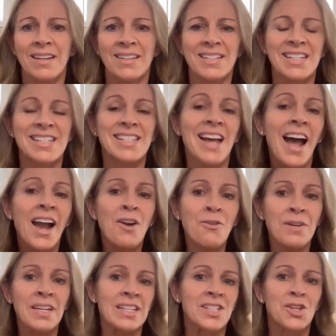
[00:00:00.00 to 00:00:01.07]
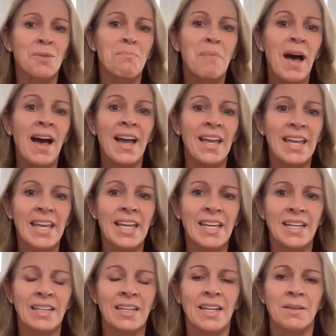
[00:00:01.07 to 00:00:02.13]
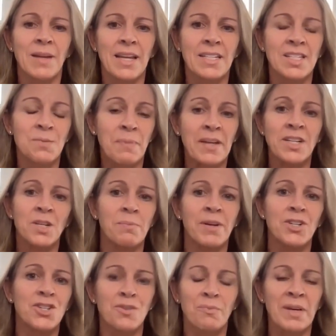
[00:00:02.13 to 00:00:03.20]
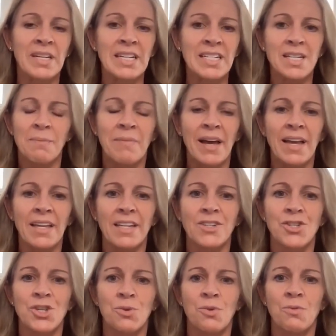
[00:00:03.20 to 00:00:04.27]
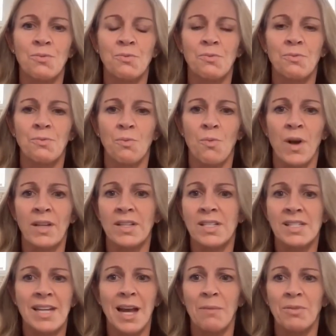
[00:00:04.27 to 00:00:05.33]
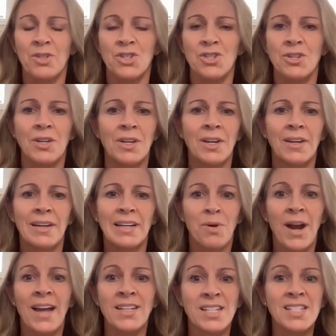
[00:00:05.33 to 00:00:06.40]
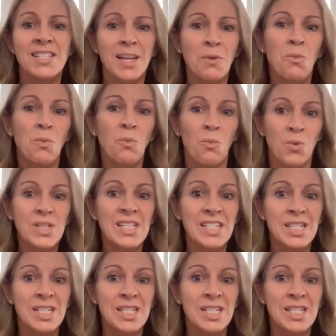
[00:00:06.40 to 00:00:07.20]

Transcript: desiring to buy in and, and spend a bunch of money to buy into a well established practice that was